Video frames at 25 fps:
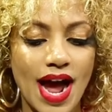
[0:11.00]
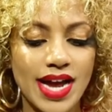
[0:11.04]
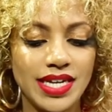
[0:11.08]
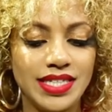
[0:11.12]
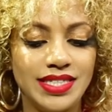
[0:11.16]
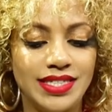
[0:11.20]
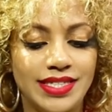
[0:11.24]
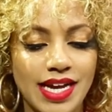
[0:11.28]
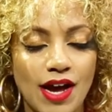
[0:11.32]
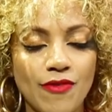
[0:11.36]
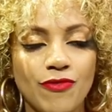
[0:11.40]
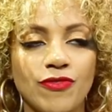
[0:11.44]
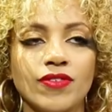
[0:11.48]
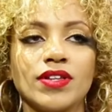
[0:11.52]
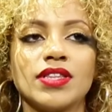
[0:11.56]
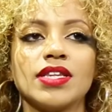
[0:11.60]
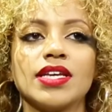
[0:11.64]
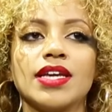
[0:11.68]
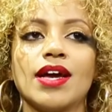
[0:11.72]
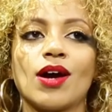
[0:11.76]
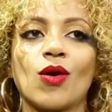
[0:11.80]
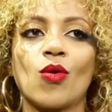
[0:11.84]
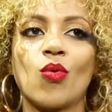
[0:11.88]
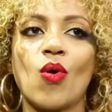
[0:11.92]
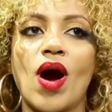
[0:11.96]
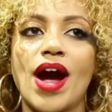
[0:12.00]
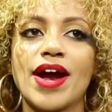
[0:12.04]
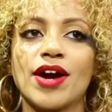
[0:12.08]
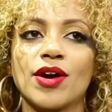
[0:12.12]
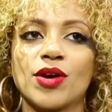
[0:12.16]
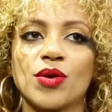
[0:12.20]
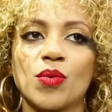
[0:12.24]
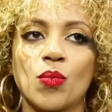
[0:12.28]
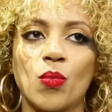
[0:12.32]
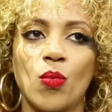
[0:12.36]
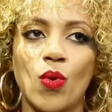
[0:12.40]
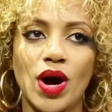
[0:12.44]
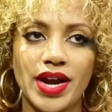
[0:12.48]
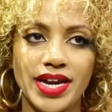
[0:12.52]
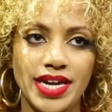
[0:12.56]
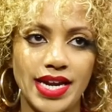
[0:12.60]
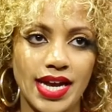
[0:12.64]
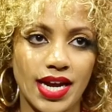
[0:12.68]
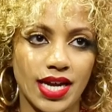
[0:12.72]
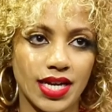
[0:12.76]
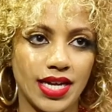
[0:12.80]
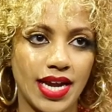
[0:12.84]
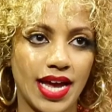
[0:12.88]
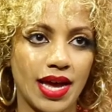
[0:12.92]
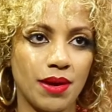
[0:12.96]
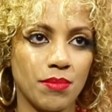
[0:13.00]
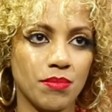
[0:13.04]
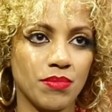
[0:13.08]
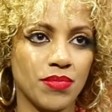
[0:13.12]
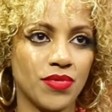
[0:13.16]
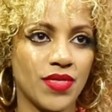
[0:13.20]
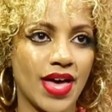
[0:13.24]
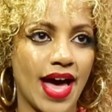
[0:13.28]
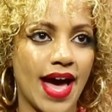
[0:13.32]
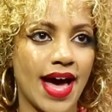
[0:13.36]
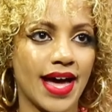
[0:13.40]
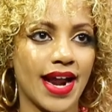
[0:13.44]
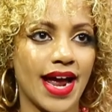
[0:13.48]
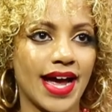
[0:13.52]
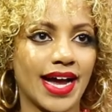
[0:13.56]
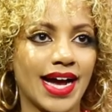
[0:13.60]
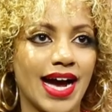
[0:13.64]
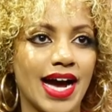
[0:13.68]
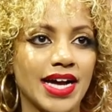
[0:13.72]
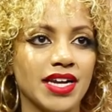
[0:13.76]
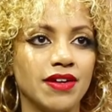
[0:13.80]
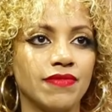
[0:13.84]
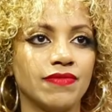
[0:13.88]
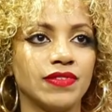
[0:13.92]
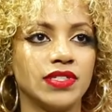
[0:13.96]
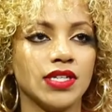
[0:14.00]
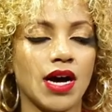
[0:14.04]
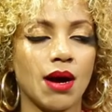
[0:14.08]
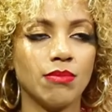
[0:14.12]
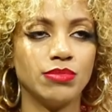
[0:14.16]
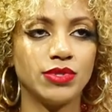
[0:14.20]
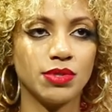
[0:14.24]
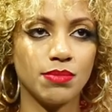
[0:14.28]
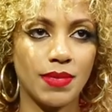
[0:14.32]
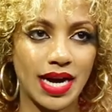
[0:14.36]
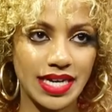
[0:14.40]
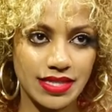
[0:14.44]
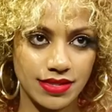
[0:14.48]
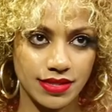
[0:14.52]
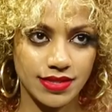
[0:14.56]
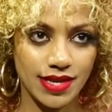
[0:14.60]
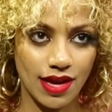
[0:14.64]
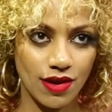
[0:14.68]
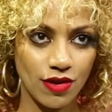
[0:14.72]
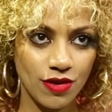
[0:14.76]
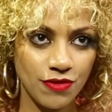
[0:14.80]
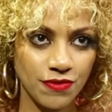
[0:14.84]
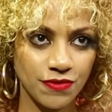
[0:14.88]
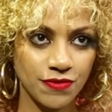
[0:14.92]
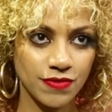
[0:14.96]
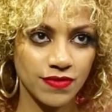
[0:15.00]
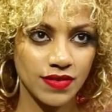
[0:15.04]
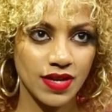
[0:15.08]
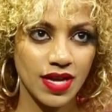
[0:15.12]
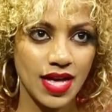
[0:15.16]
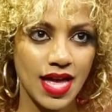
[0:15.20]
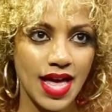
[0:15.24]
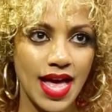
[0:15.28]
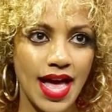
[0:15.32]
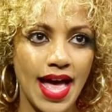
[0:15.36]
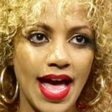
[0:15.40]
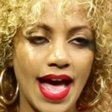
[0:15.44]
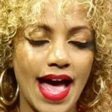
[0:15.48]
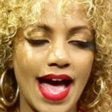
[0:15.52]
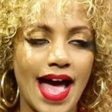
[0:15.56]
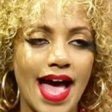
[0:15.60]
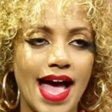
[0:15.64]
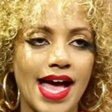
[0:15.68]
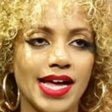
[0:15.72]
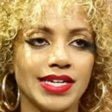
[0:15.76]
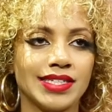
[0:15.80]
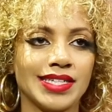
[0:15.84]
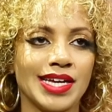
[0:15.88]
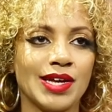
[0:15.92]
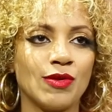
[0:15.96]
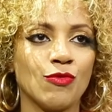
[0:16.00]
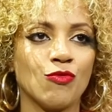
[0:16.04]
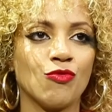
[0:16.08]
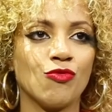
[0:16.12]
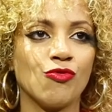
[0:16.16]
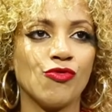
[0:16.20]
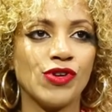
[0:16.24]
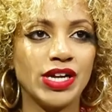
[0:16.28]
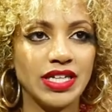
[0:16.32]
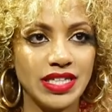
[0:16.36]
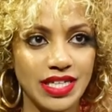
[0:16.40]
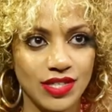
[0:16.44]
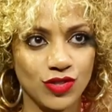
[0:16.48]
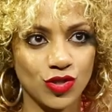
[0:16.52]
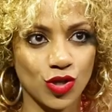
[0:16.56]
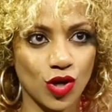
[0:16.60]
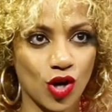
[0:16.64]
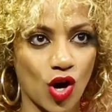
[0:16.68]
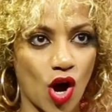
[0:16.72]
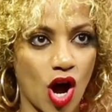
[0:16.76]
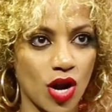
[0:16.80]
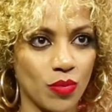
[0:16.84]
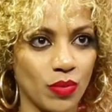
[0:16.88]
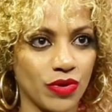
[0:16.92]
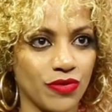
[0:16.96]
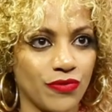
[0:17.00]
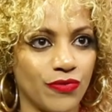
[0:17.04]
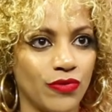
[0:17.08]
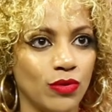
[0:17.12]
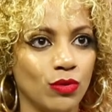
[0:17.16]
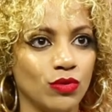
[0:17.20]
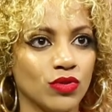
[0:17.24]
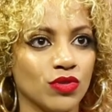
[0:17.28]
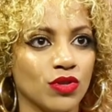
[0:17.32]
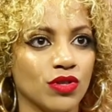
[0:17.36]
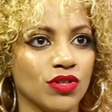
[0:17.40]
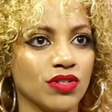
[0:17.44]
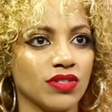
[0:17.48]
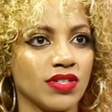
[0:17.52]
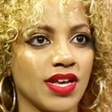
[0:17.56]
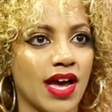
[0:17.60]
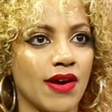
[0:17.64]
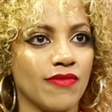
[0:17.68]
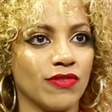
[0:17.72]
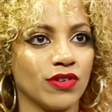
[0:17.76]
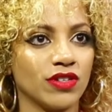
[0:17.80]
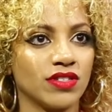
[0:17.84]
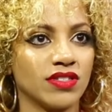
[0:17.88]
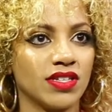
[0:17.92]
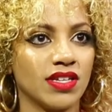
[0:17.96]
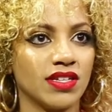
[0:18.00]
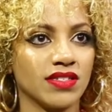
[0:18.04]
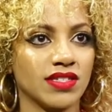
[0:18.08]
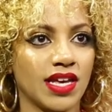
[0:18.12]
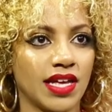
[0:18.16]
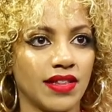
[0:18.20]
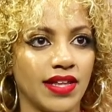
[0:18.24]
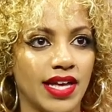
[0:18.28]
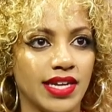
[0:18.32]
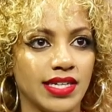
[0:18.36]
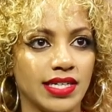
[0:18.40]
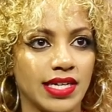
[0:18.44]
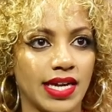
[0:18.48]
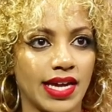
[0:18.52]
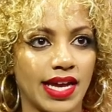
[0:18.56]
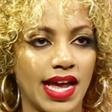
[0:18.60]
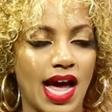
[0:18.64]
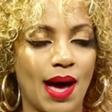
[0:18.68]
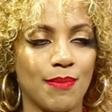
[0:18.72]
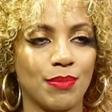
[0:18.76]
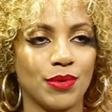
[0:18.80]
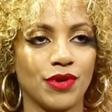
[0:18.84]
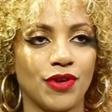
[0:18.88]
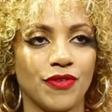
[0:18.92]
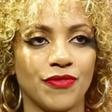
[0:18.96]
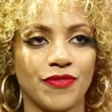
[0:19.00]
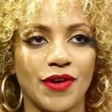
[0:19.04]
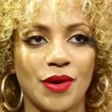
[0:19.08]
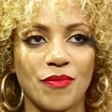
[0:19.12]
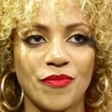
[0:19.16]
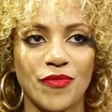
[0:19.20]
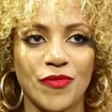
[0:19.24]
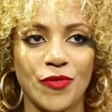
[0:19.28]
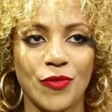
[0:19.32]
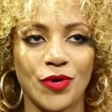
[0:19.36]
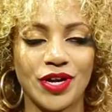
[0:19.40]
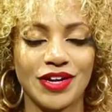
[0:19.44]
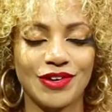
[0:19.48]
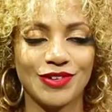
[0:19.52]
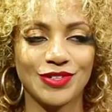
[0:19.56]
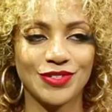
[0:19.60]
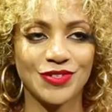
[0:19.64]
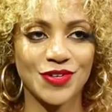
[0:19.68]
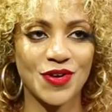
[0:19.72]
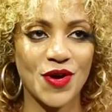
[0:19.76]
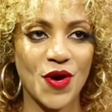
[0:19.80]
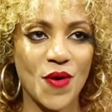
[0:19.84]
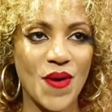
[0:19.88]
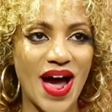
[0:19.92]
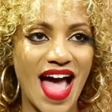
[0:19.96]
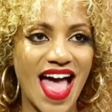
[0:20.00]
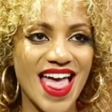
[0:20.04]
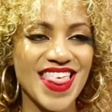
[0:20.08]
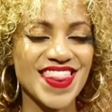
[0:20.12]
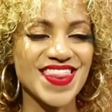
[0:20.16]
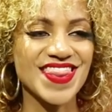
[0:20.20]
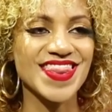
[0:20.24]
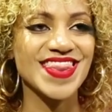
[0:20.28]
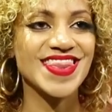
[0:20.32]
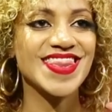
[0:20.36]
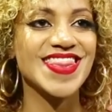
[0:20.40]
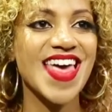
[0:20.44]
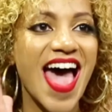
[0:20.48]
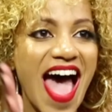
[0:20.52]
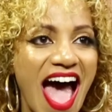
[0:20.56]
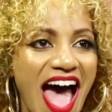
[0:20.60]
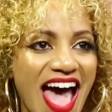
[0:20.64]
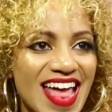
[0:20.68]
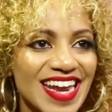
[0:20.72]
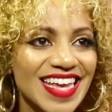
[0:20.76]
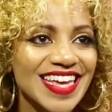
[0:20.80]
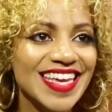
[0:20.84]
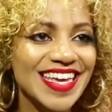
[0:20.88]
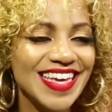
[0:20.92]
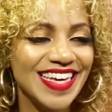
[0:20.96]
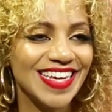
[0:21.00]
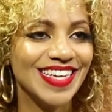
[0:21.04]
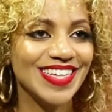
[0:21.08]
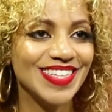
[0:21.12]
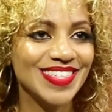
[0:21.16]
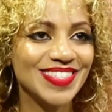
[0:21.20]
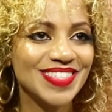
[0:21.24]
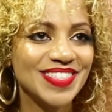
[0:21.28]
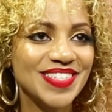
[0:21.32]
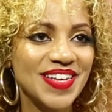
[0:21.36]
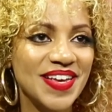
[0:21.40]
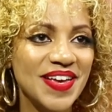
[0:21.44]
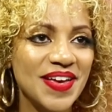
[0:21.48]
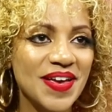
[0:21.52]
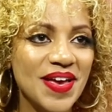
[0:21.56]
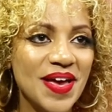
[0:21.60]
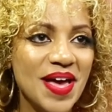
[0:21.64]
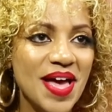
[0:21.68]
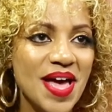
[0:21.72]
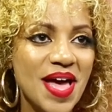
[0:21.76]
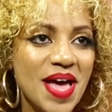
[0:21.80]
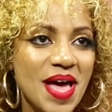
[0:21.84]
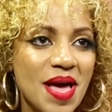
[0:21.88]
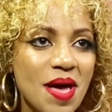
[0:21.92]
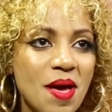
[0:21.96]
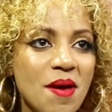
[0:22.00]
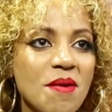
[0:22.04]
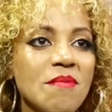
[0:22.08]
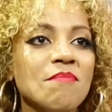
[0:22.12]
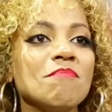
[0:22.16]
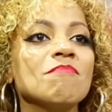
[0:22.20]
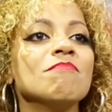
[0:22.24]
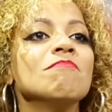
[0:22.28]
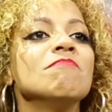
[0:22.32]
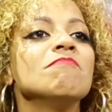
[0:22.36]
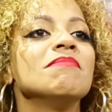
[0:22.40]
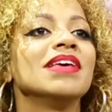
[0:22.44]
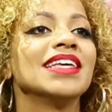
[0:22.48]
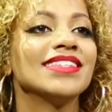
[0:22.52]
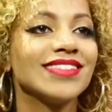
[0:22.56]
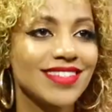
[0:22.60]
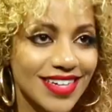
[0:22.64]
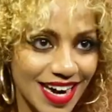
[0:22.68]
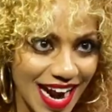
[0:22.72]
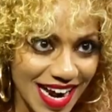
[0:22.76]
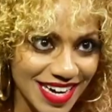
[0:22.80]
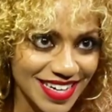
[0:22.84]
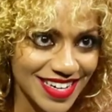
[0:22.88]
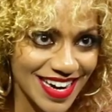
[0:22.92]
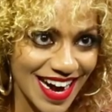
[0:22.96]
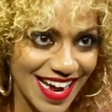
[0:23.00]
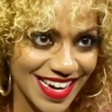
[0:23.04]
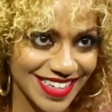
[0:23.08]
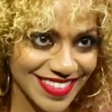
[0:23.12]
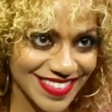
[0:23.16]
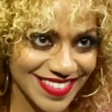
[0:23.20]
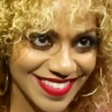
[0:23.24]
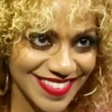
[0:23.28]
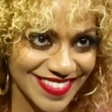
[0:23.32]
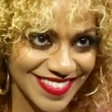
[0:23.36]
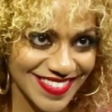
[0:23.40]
I definitely acquired one nickname that I kind of dubbed myself, and it really took on with Fusers ever since I landed at Capital FM 4 years ago, and that is Miss Rand Rine.